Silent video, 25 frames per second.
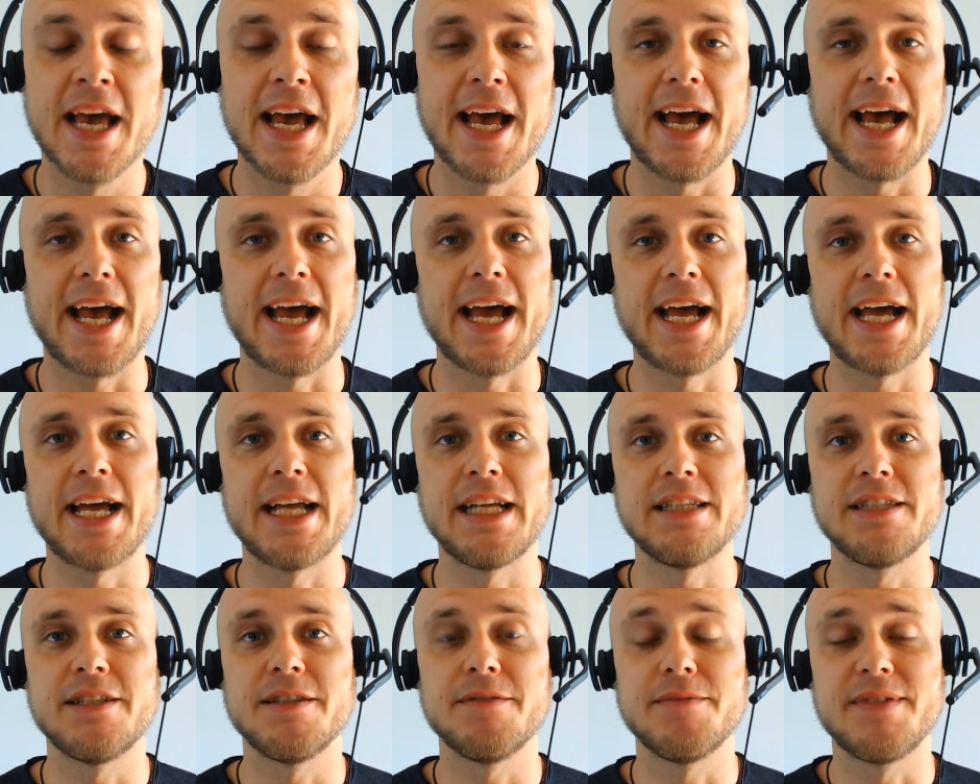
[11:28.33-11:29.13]

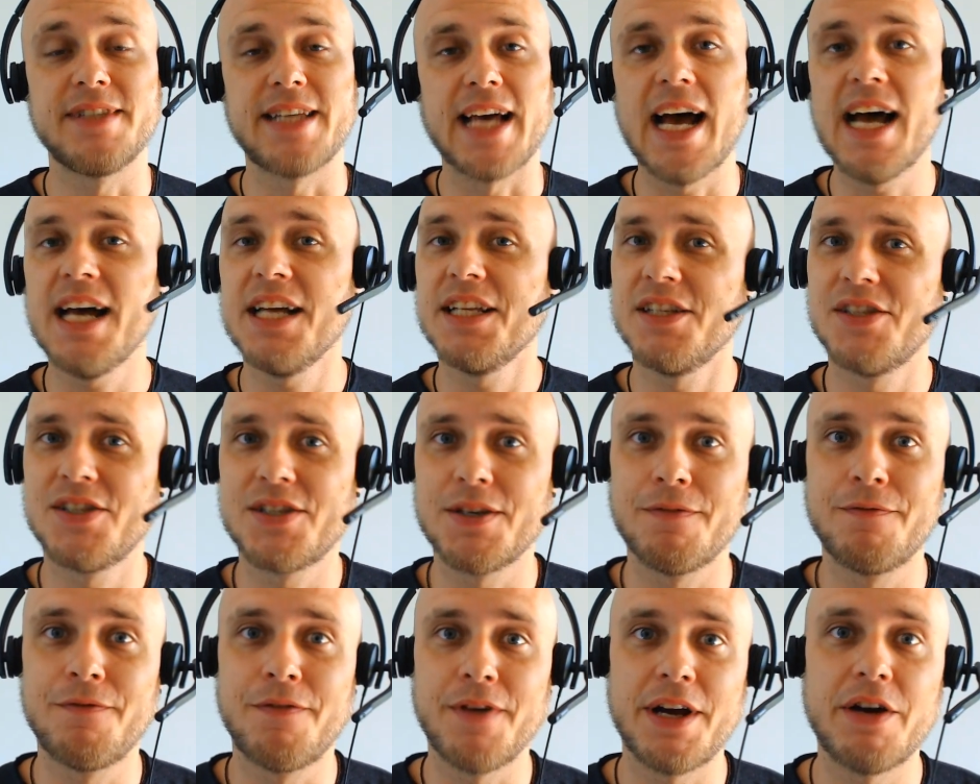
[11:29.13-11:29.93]
And that is a
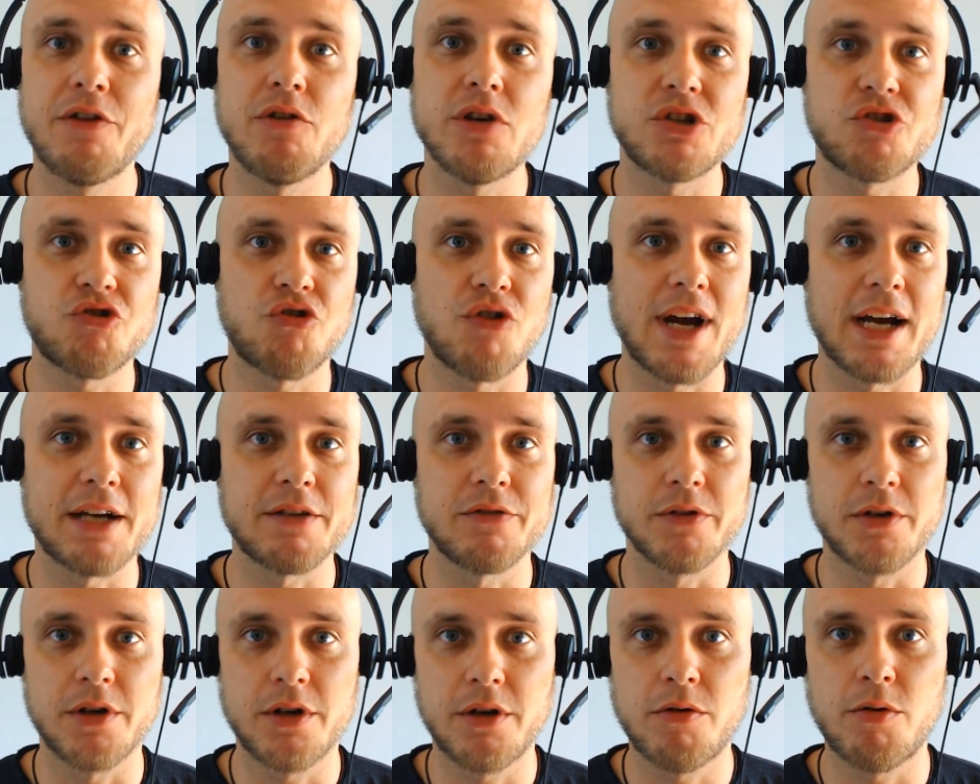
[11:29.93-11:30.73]
very
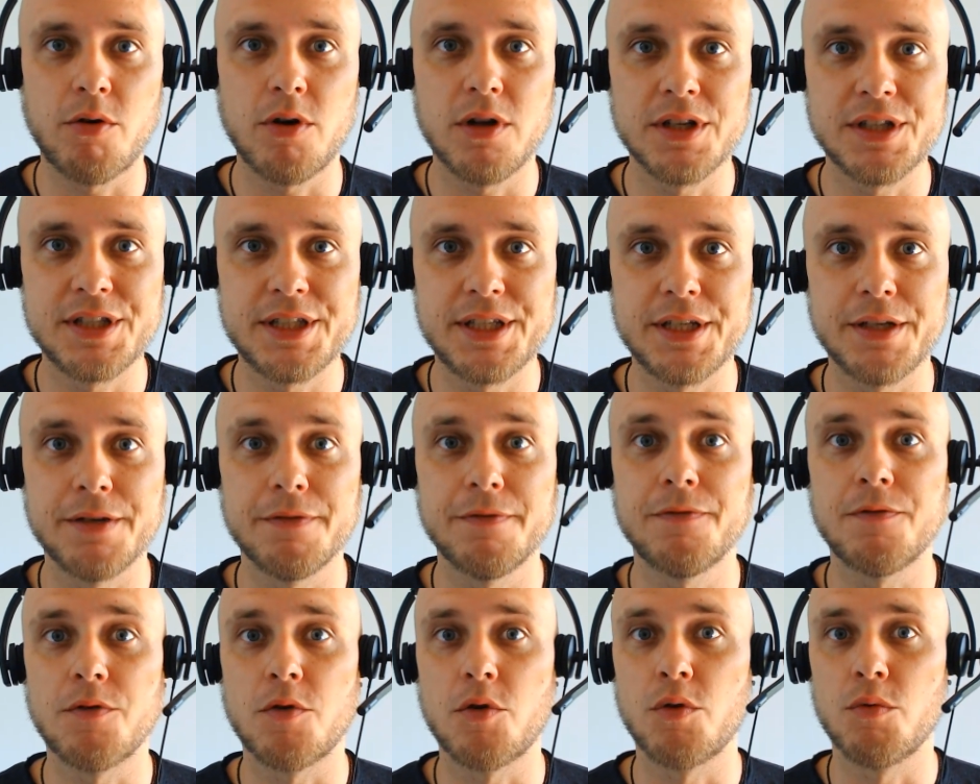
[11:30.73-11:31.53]
attractive quality
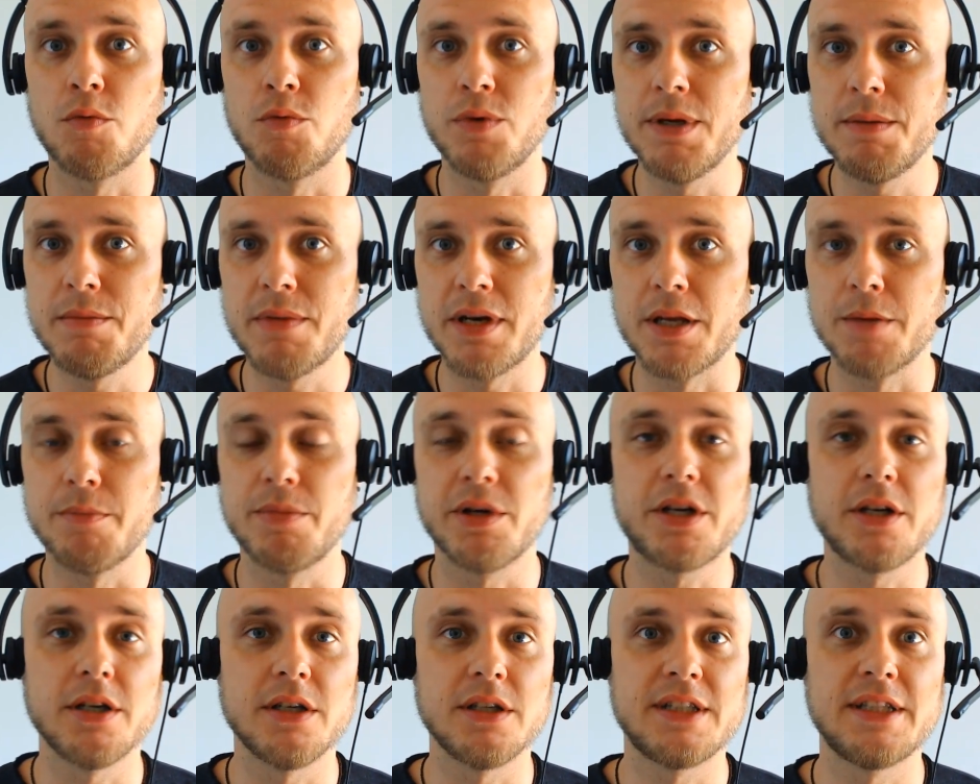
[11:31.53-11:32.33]
for women,
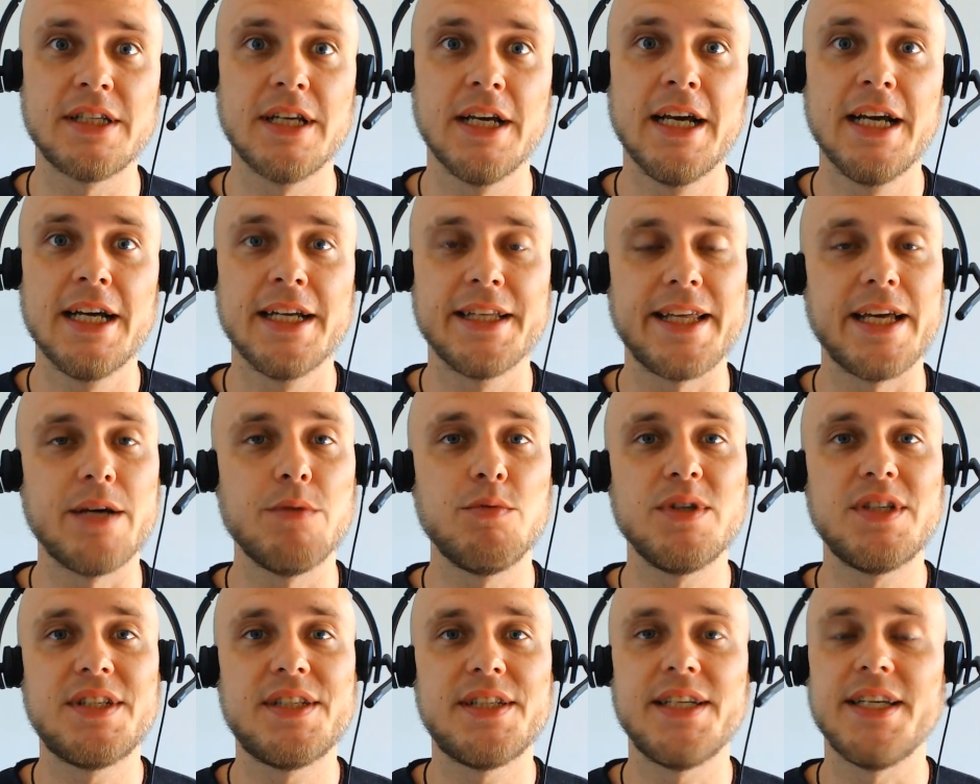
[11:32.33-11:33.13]
because they
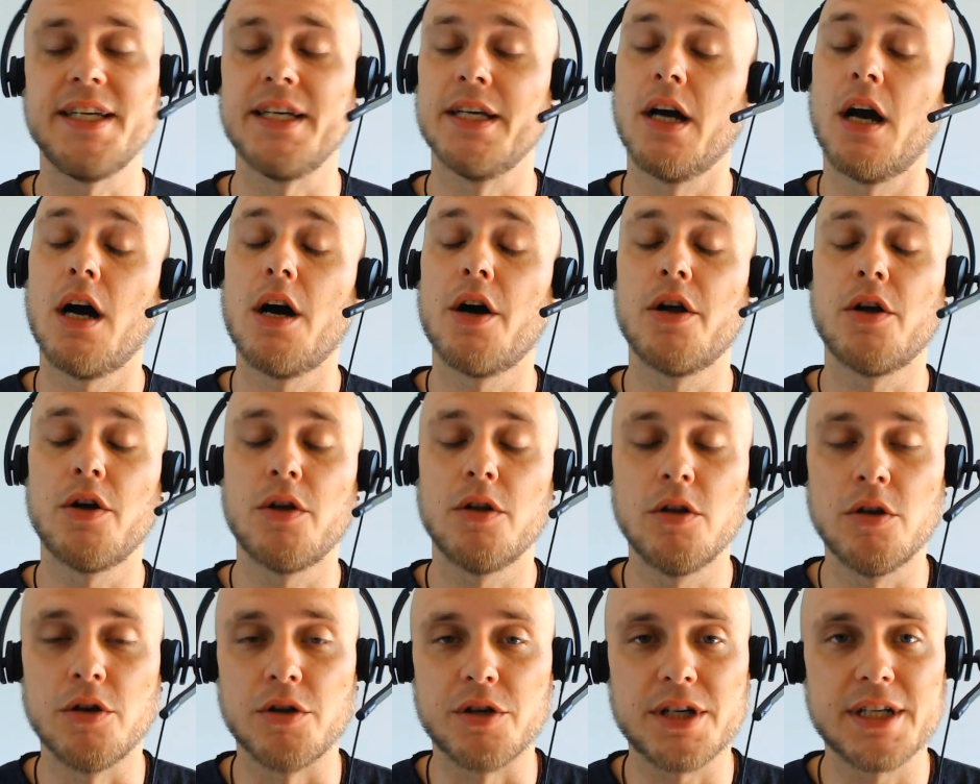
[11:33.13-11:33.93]
will see,
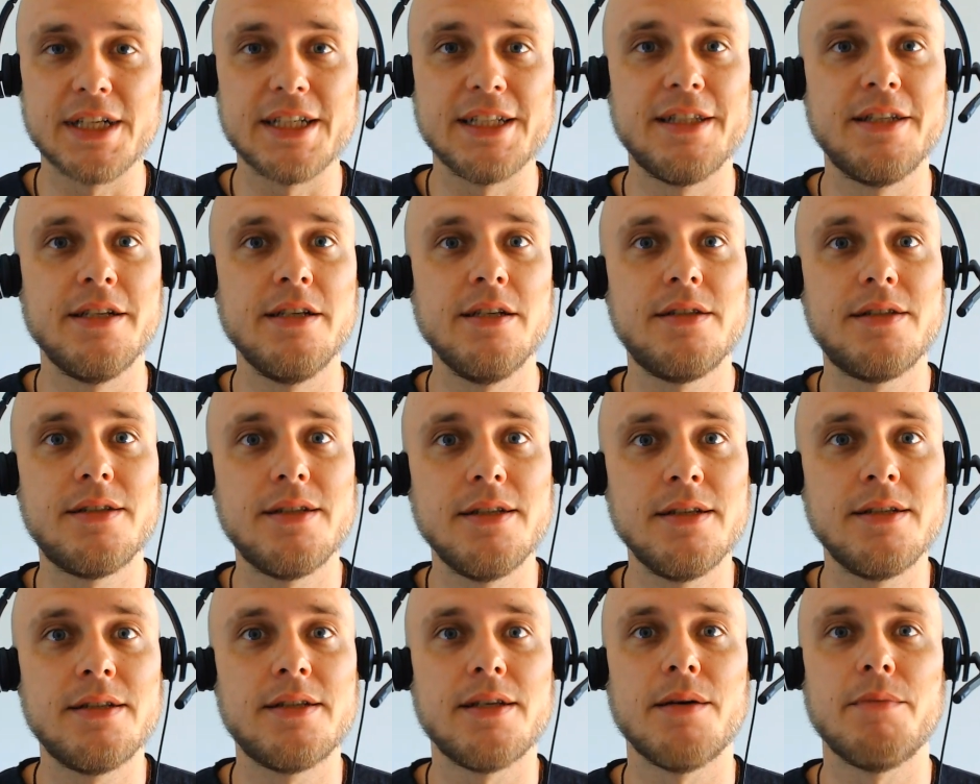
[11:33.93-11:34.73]
look, this
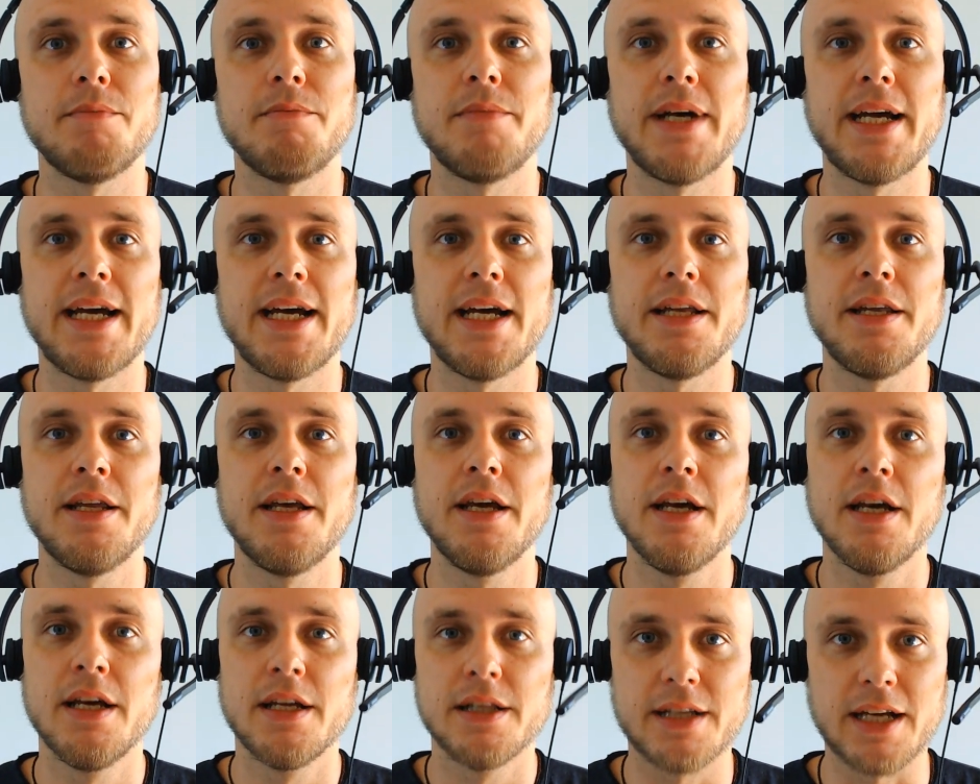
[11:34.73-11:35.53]
is a man
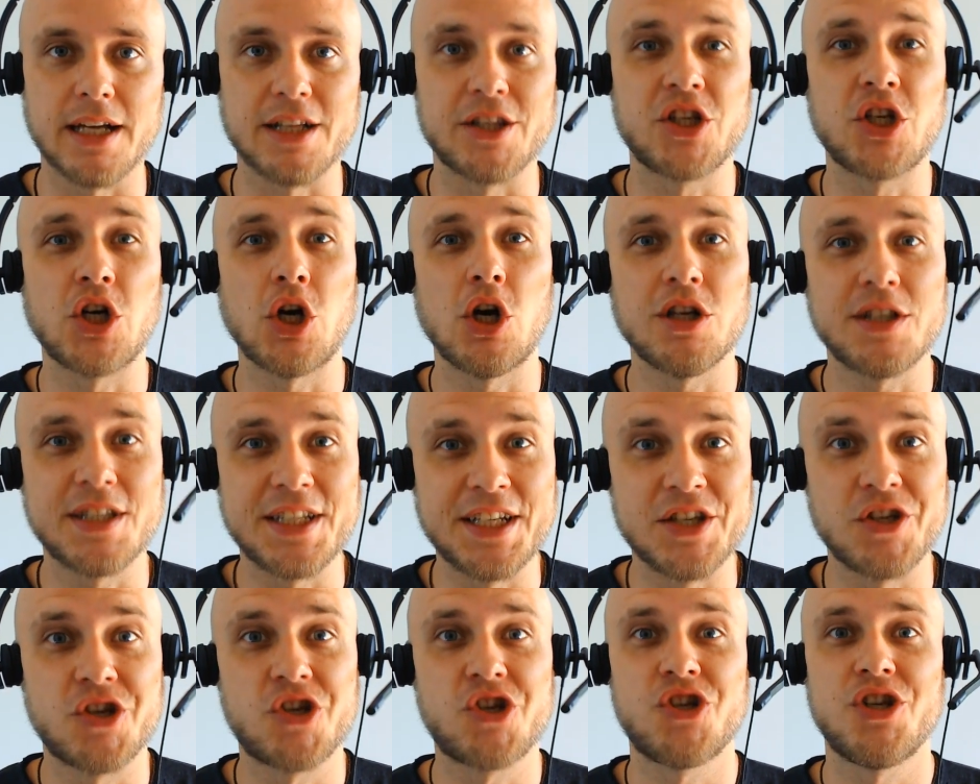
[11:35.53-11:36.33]
that got
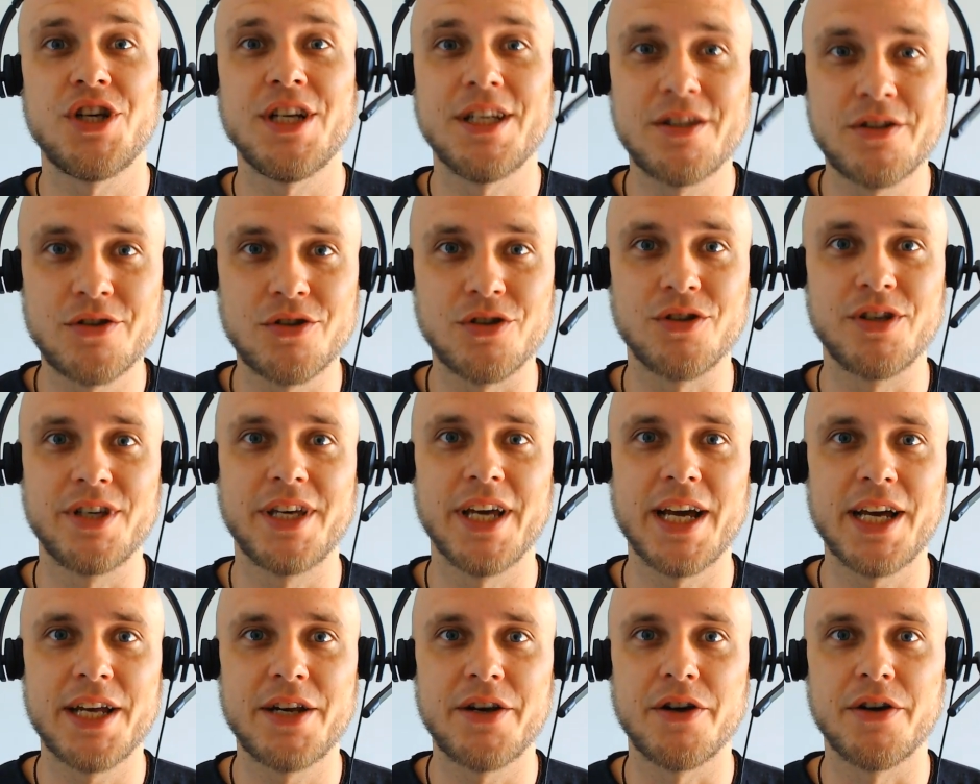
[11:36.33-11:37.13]
his shit
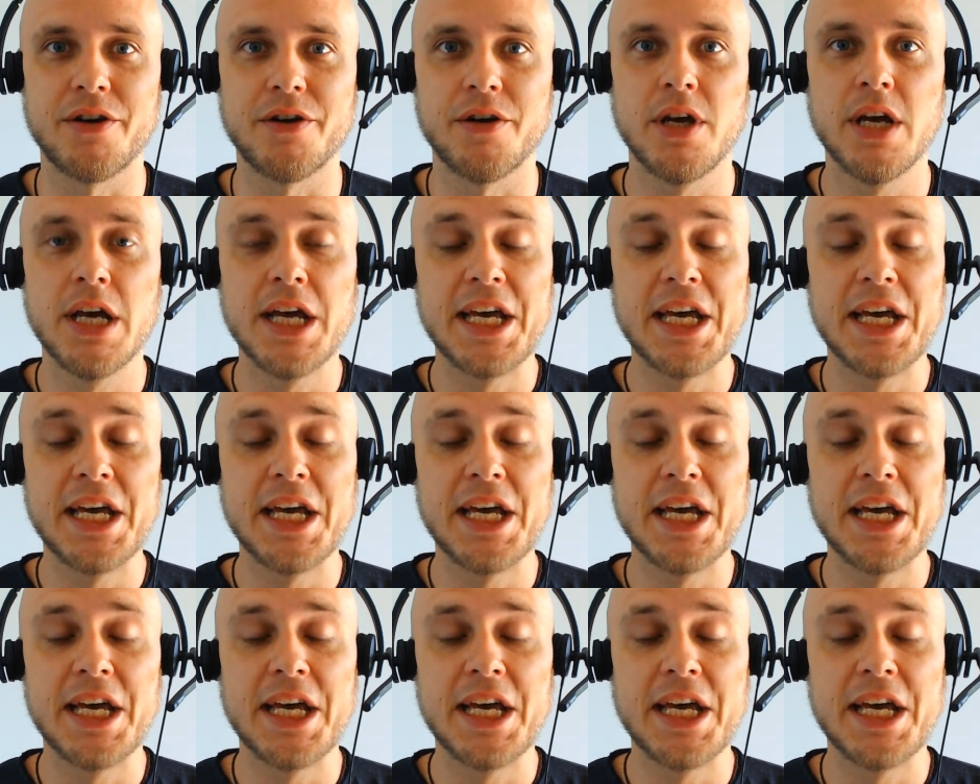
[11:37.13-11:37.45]
together.